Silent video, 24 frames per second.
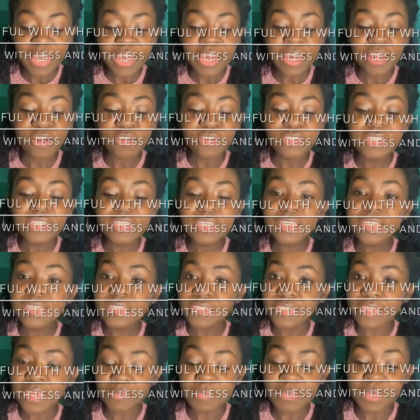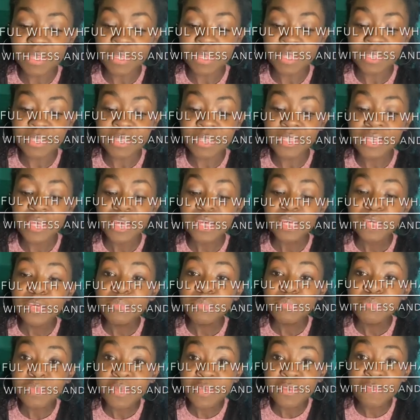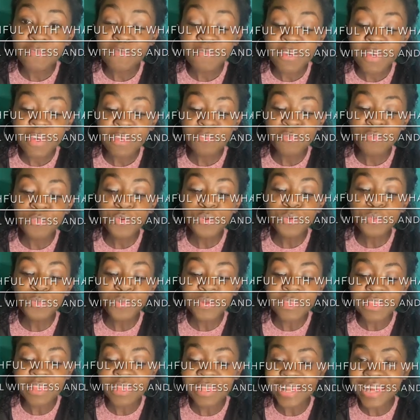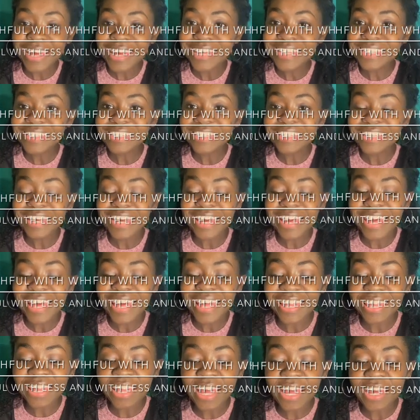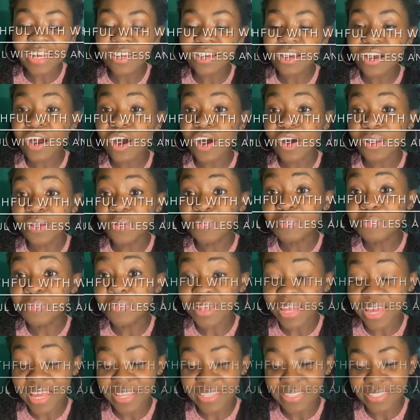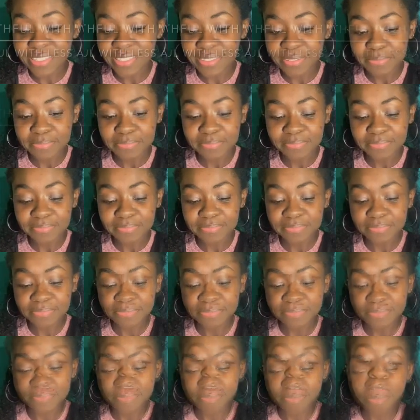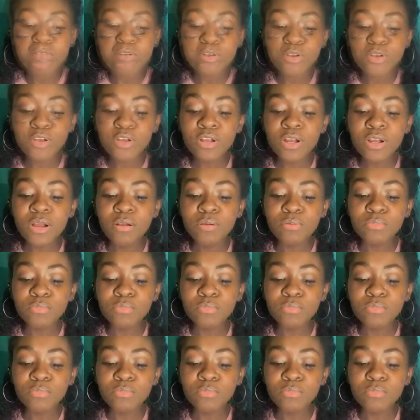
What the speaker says: And our sticky statement is be faithful with less and let God bless. Have you ever